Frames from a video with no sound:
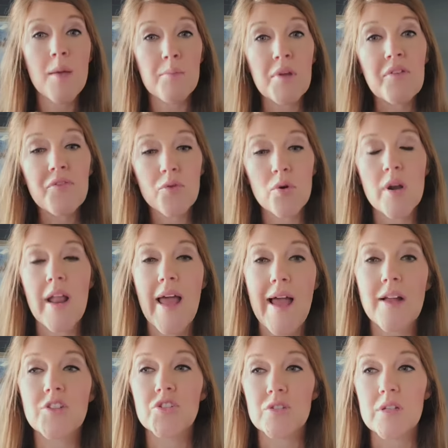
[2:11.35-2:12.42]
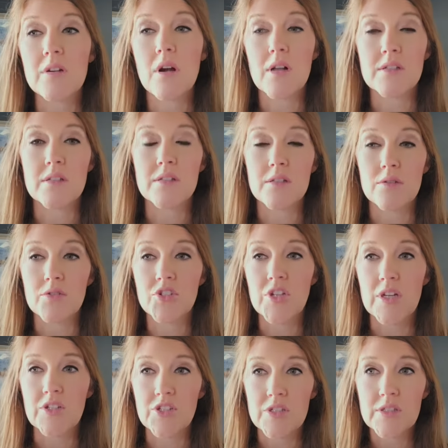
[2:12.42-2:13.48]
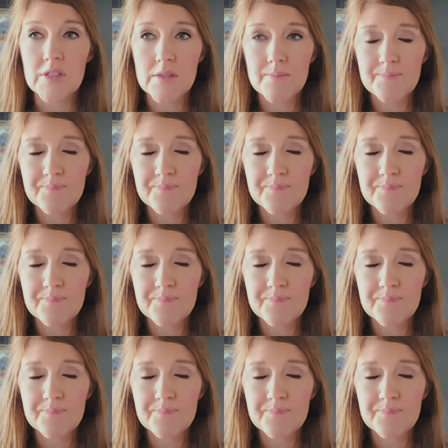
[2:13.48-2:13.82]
before it actually causes those changes.